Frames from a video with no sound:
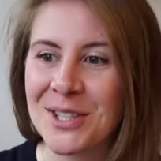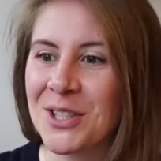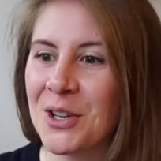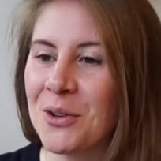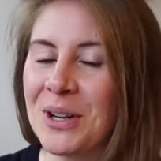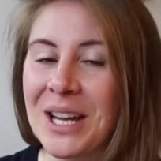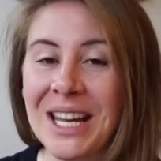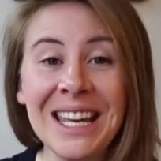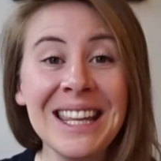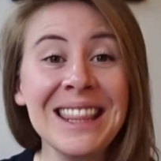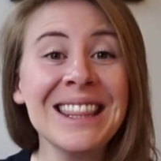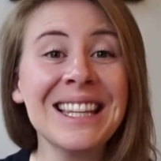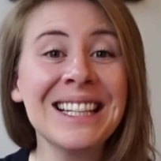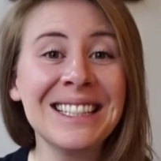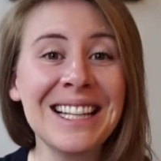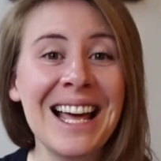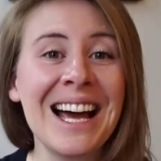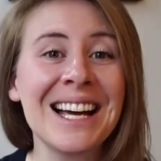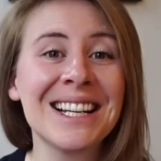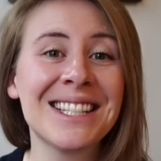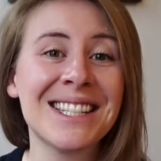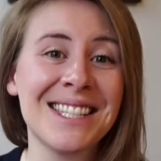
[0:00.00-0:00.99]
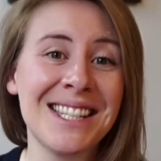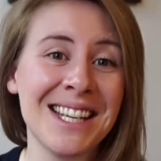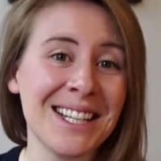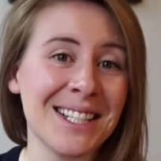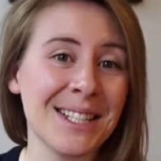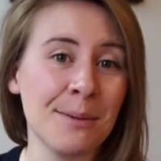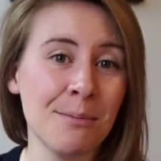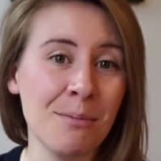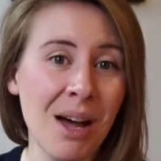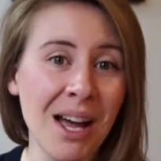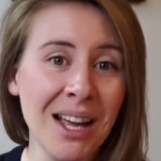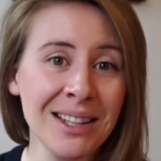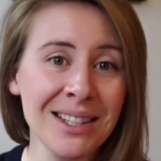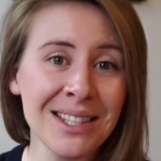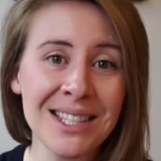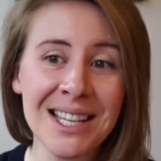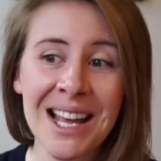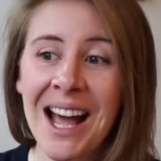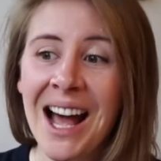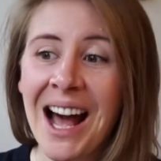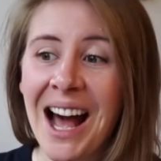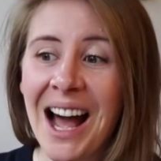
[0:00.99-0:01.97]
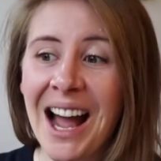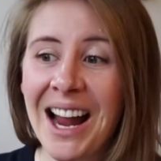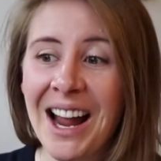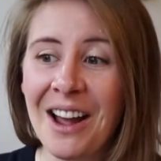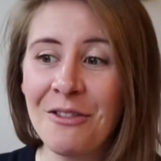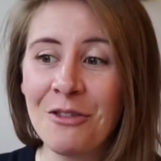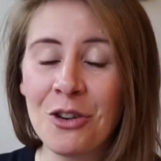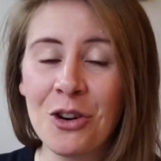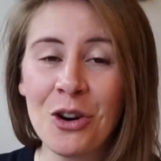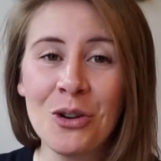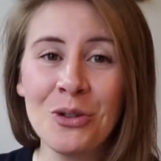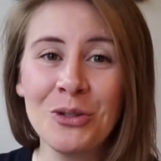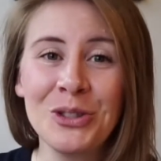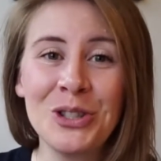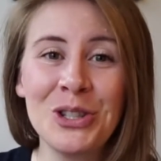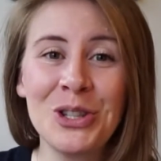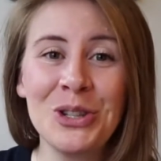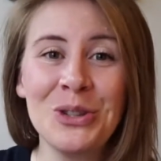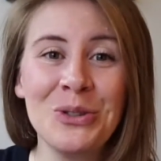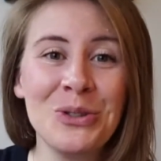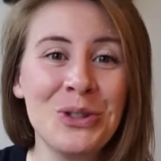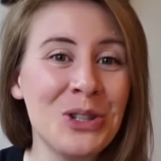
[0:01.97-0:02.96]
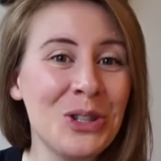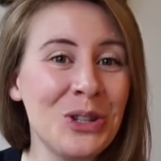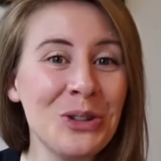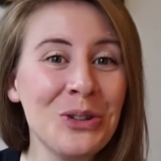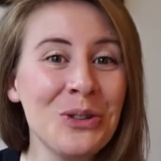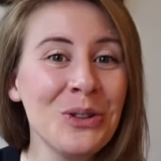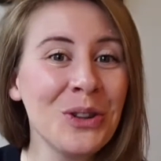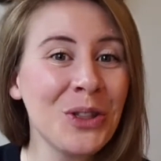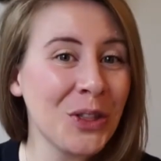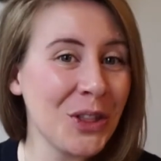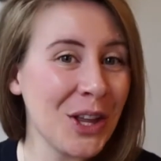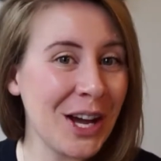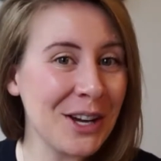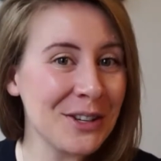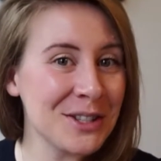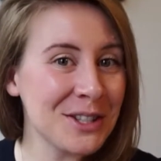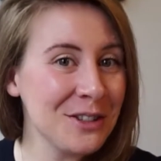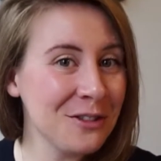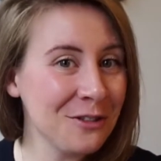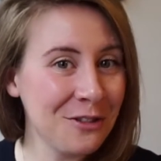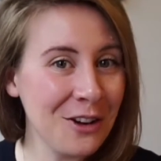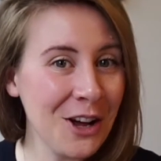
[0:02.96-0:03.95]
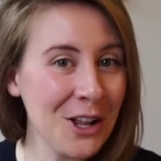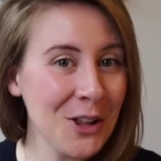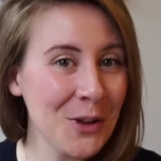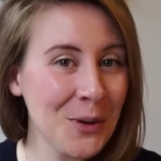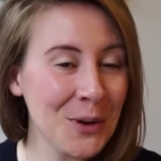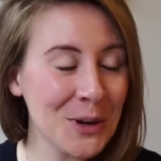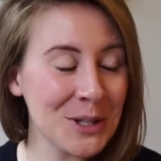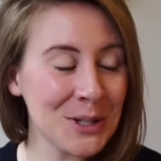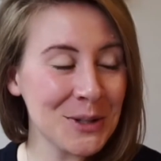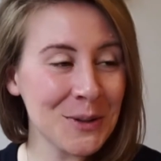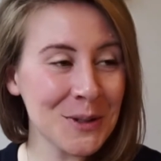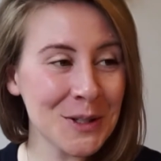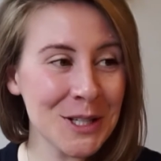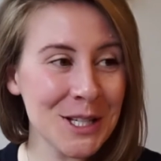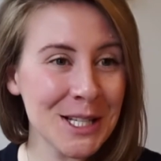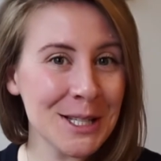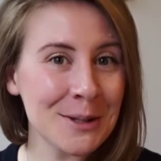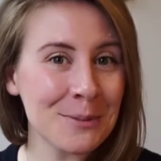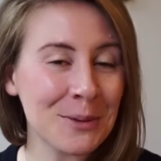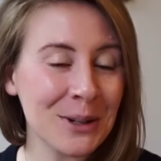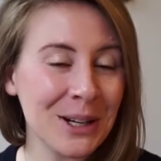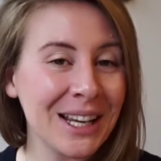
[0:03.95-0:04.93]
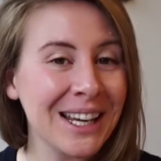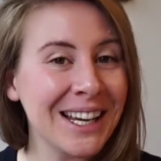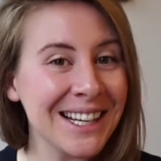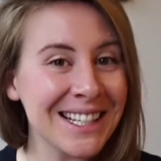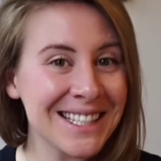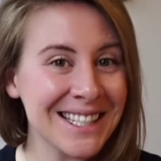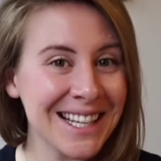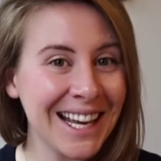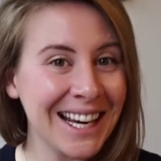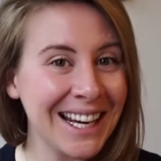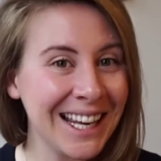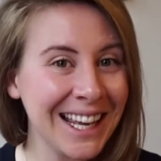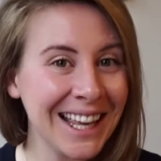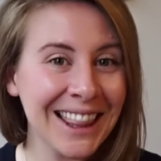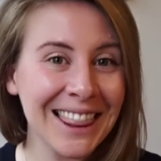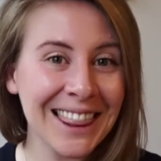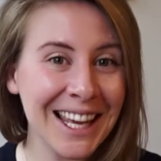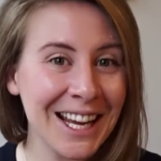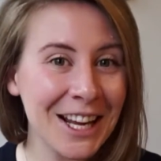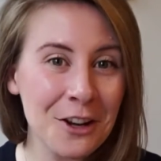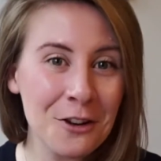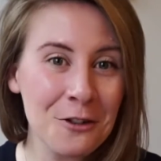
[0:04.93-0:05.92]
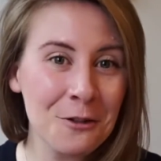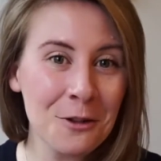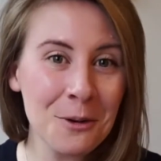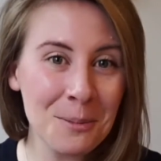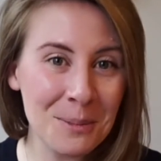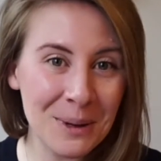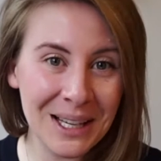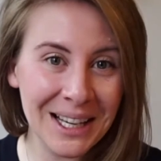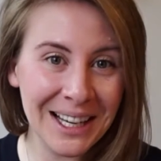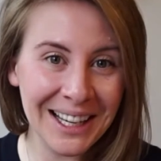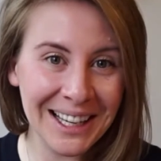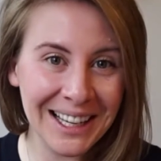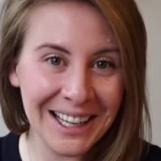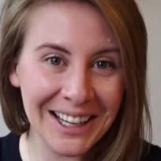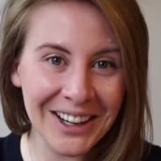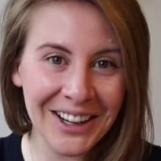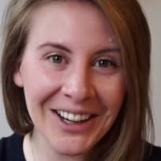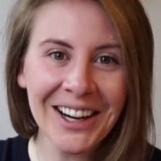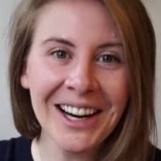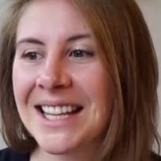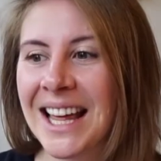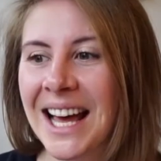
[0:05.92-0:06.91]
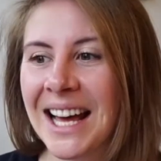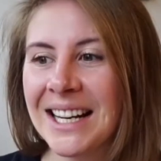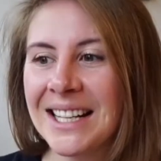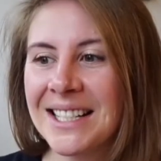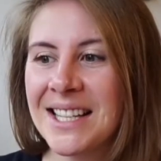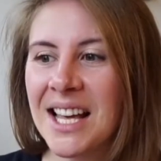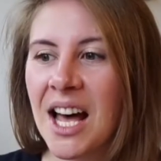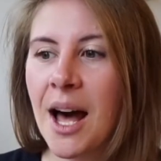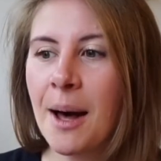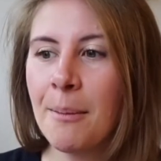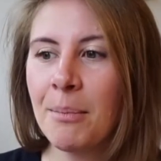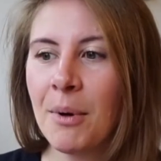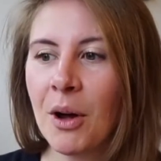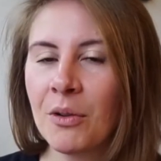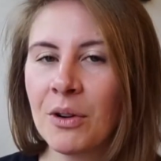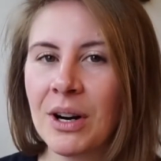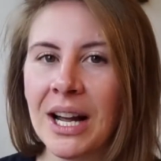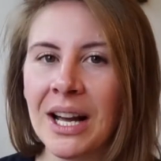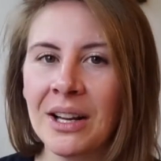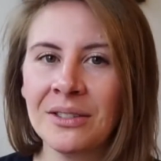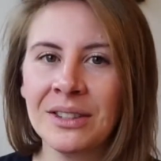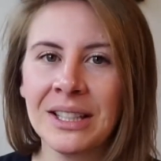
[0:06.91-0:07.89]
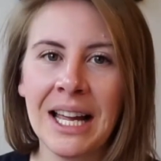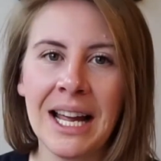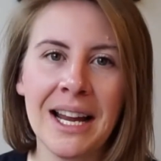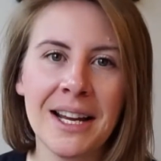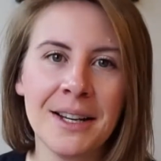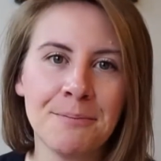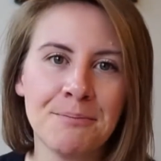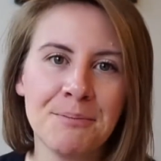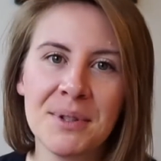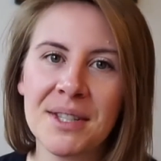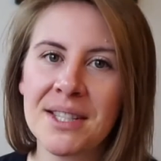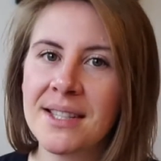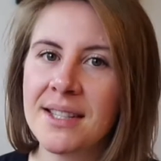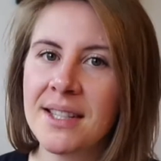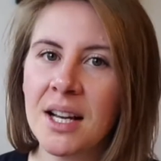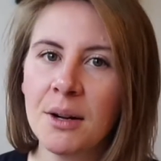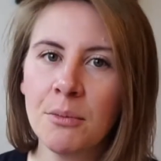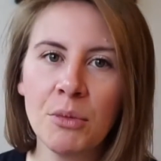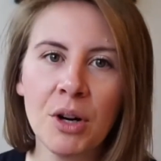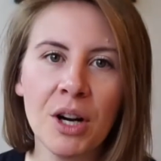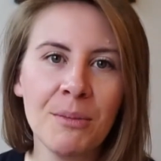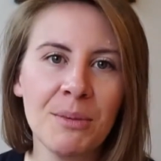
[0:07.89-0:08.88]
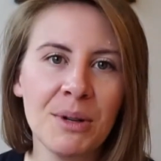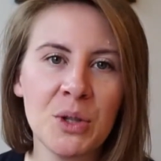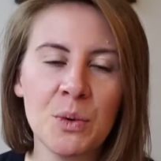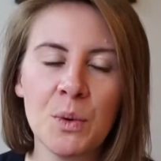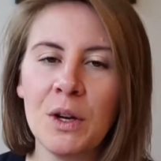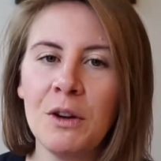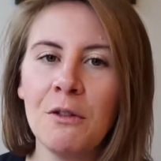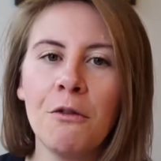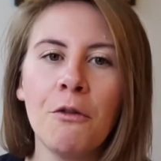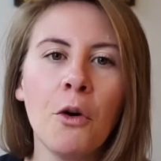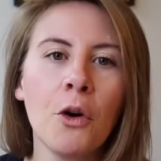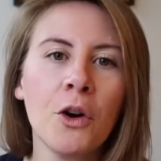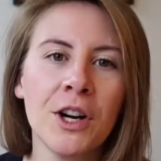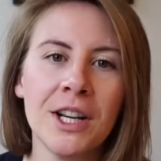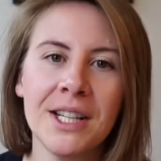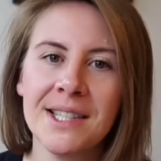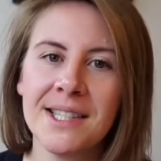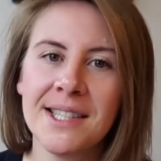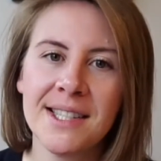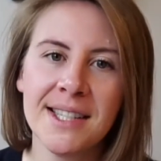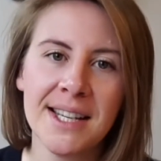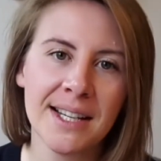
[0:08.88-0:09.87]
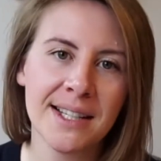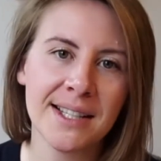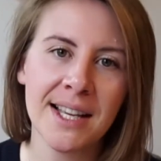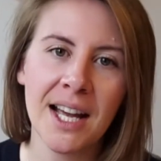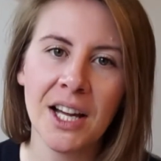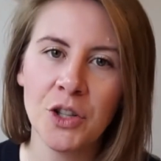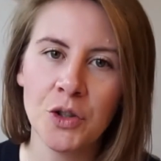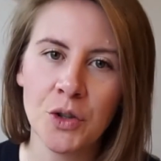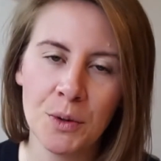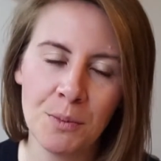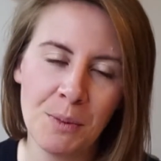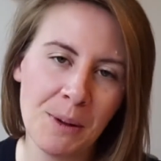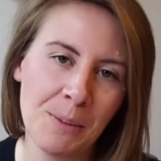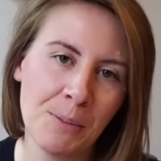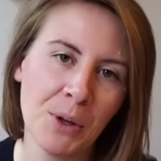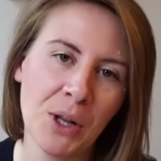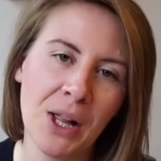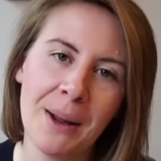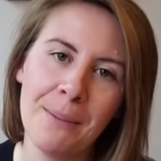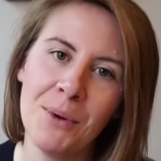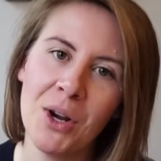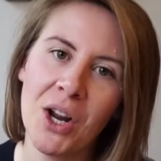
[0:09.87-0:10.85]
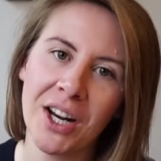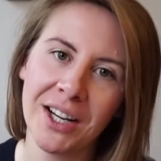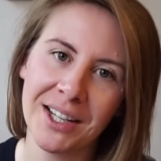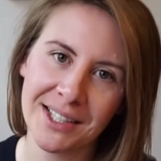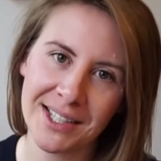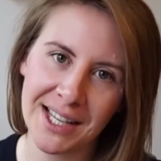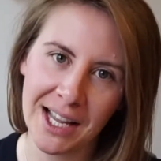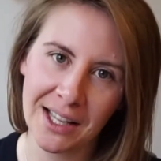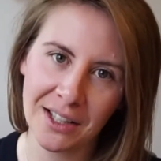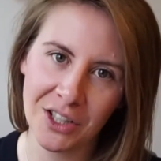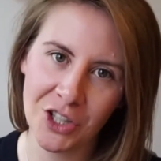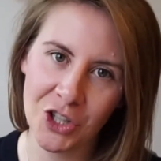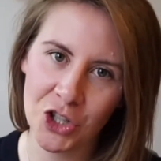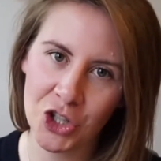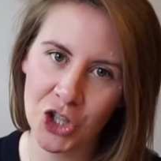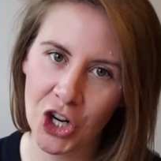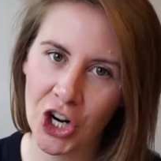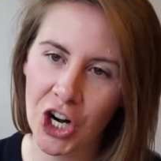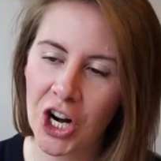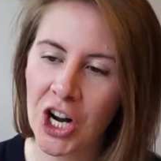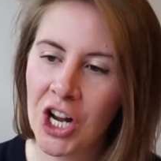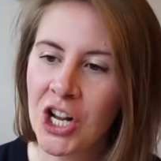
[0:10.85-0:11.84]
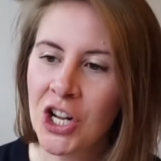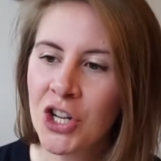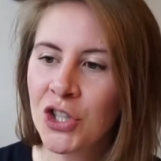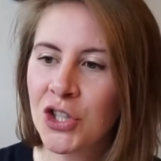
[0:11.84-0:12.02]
So in the last 6 months, I have grown to 2,000 followers, which is pretty exciting. Thank you for being here. That is up around like somewhere between 400 and 600 people. I'm not exactly sure.